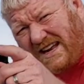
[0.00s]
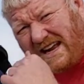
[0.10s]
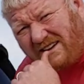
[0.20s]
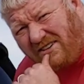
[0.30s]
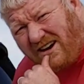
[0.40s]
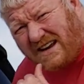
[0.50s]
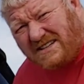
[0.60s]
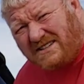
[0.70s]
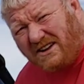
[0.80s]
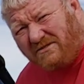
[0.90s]
added a lot of
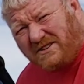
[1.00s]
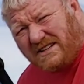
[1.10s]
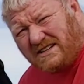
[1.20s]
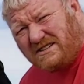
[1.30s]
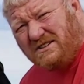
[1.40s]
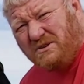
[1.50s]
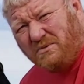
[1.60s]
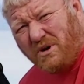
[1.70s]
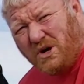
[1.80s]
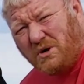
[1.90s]
stuff to this new
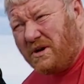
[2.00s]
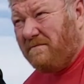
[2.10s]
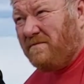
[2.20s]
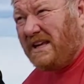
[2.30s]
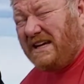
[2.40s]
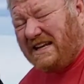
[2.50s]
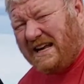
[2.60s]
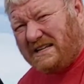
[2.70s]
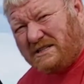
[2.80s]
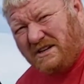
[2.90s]
Rogue. It
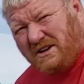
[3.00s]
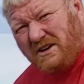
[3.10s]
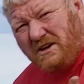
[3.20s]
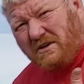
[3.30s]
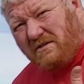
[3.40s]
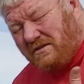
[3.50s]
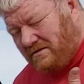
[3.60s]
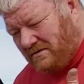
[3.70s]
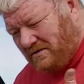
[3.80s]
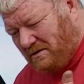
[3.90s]
has
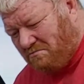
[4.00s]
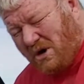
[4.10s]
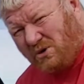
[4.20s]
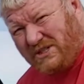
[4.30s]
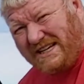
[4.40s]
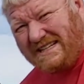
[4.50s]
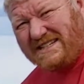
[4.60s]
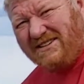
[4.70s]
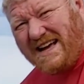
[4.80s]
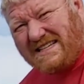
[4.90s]
the most in its
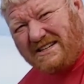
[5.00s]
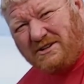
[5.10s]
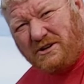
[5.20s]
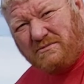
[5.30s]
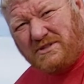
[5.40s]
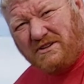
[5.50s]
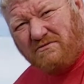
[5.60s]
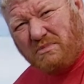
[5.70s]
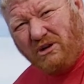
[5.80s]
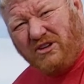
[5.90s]
class in terms of
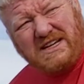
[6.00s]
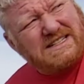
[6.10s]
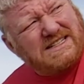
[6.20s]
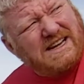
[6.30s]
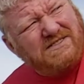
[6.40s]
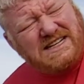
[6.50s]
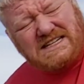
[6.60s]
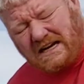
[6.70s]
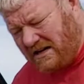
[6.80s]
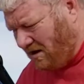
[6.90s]
built-in safety
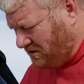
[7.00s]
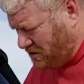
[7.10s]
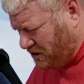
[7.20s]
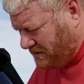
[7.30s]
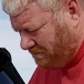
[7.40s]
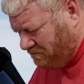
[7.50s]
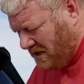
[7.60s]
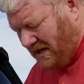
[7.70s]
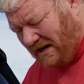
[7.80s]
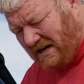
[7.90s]
technologies.
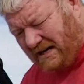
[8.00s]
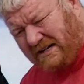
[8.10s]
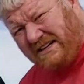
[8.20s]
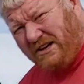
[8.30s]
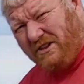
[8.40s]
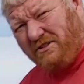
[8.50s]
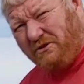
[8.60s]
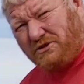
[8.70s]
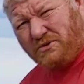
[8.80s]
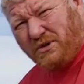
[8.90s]
Uh,
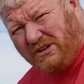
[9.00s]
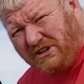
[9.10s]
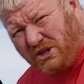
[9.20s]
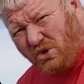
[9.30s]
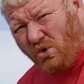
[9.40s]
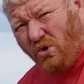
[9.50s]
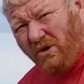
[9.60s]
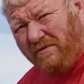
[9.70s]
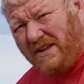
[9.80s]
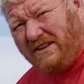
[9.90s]
those are really cool.
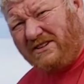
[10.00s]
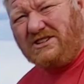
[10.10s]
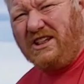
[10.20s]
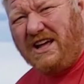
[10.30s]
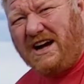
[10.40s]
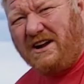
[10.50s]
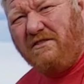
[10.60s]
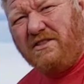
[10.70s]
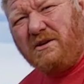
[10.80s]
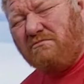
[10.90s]
There's a lot
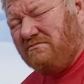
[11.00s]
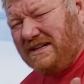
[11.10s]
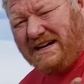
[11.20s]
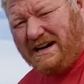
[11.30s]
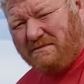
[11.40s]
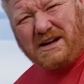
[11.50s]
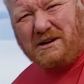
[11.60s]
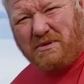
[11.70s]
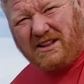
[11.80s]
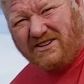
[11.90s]
of them. I'm not going to
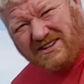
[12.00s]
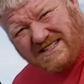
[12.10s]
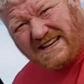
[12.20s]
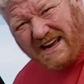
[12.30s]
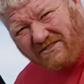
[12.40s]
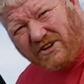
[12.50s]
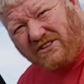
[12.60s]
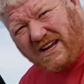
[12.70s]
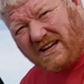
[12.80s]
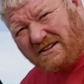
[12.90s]
bother listing
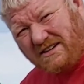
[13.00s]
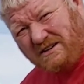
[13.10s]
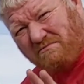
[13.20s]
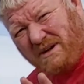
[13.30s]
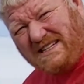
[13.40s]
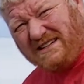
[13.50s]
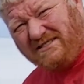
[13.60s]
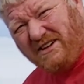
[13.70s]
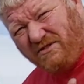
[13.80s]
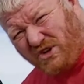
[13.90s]
everything.
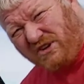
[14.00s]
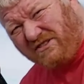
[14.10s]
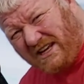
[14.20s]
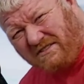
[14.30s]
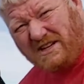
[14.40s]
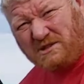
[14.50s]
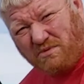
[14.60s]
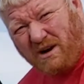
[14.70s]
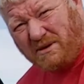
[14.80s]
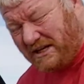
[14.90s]
Basically, if you can think of it, it's
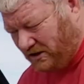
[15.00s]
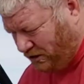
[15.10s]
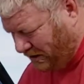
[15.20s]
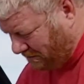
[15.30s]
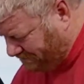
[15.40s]
probably included.